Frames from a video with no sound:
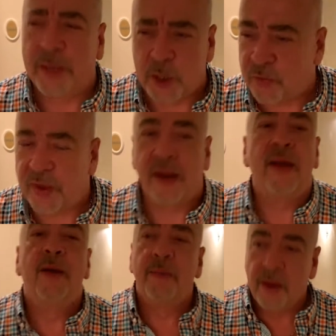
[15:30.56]
pitch a fit.
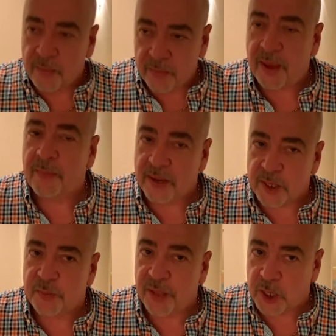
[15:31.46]
I'm gonna make my
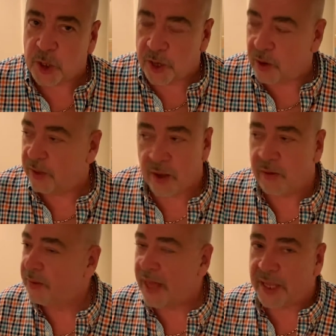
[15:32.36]
displeasure known
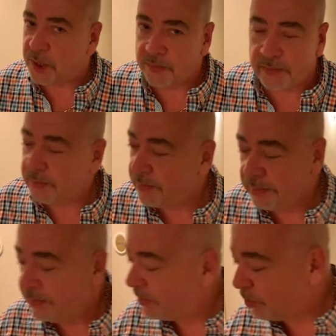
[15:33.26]
though. That's
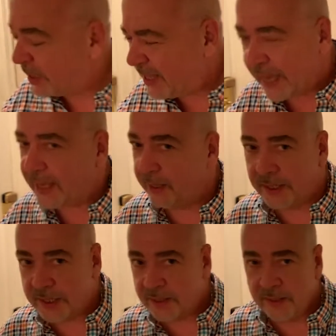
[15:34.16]

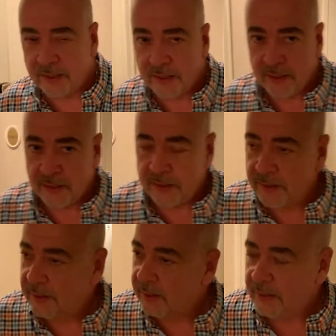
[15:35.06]
ridiculous.
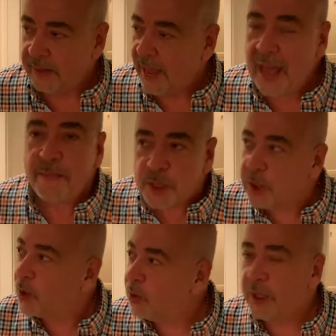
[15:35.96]

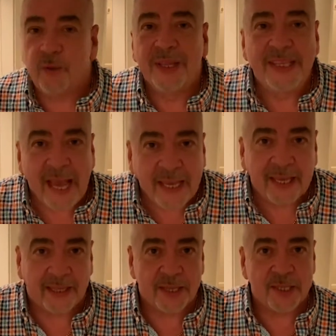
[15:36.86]
Absolutely
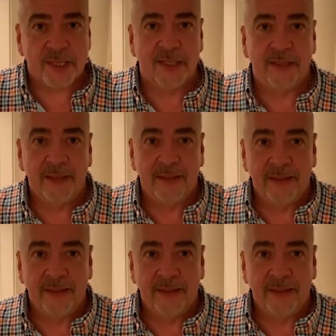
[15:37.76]
ridiculous.